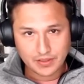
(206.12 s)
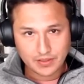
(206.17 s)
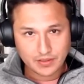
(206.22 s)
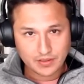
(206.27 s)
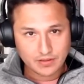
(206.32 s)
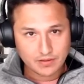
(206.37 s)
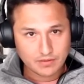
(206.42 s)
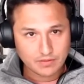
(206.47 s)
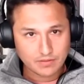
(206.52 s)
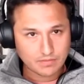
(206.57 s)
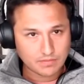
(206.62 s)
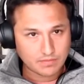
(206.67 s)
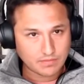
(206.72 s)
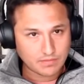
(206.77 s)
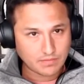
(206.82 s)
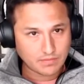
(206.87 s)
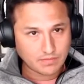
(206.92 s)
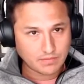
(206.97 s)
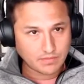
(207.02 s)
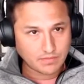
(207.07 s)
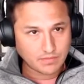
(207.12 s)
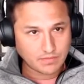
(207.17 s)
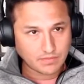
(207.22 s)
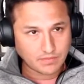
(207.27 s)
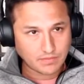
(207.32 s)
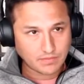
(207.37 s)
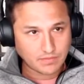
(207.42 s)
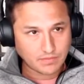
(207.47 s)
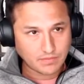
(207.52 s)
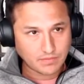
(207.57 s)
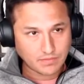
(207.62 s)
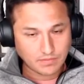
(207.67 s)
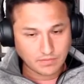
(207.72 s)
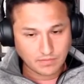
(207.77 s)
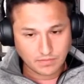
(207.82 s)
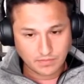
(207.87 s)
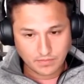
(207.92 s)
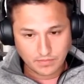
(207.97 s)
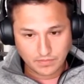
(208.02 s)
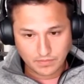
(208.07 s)

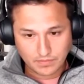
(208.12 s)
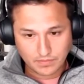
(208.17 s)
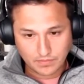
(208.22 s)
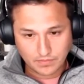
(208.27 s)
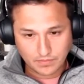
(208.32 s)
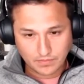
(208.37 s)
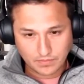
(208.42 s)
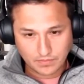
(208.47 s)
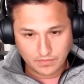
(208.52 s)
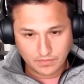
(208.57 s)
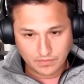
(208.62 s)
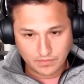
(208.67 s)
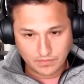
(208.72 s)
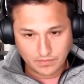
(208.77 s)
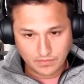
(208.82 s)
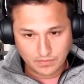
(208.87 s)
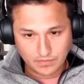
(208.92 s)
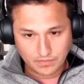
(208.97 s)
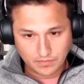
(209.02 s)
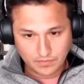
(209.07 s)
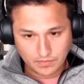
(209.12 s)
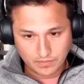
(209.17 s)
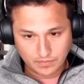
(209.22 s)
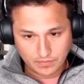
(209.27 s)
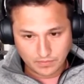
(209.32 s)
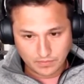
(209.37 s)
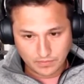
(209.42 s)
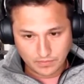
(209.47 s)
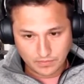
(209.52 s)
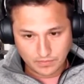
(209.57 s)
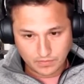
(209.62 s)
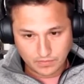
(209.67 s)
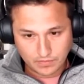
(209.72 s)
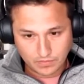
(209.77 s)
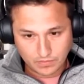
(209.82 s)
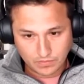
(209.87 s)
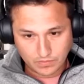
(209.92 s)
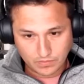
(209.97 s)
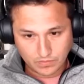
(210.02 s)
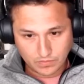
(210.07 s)

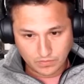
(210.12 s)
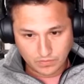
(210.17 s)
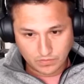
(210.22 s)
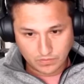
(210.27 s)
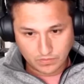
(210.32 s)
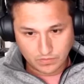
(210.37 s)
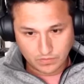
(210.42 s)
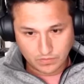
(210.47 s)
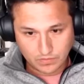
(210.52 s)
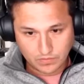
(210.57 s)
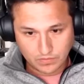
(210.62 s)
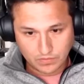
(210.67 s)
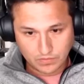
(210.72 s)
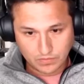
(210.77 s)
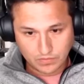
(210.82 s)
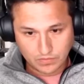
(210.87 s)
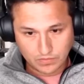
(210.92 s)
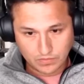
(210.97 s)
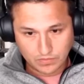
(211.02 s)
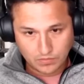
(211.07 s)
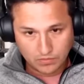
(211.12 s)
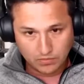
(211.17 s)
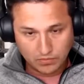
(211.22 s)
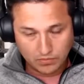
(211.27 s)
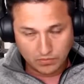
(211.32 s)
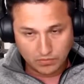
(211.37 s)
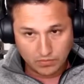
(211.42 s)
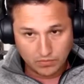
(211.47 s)
No words are spoken by the person on screen.